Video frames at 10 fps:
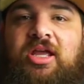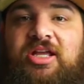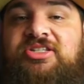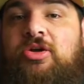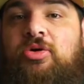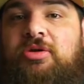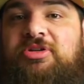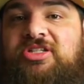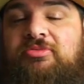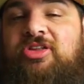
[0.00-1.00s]
is it going to
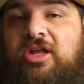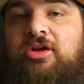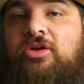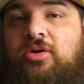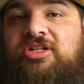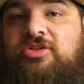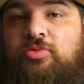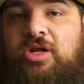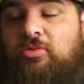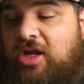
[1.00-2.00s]
be something that you're going to
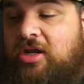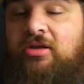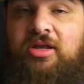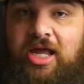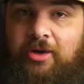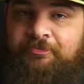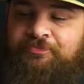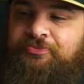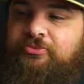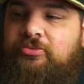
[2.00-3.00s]
reread? Now,
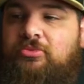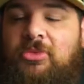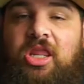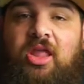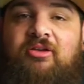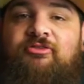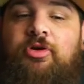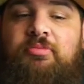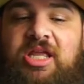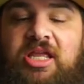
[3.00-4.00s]

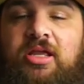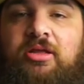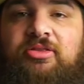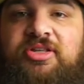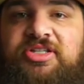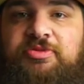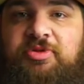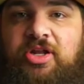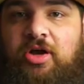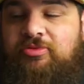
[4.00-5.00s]
for me, this has
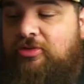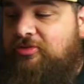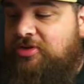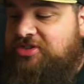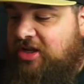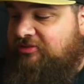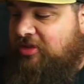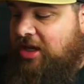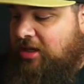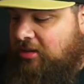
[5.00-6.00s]
been helpful for
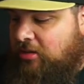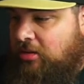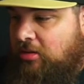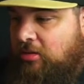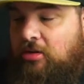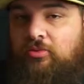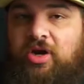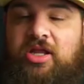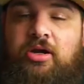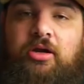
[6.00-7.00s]
stuff like
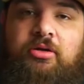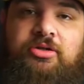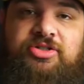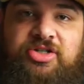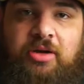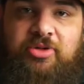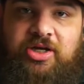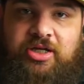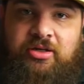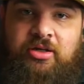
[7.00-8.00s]
right here, John
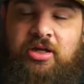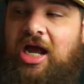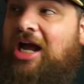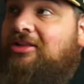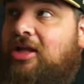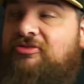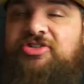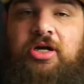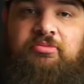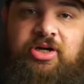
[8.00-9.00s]
Bunyan. I love
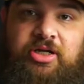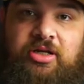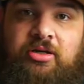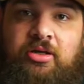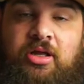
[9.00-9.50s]
John Bunyan.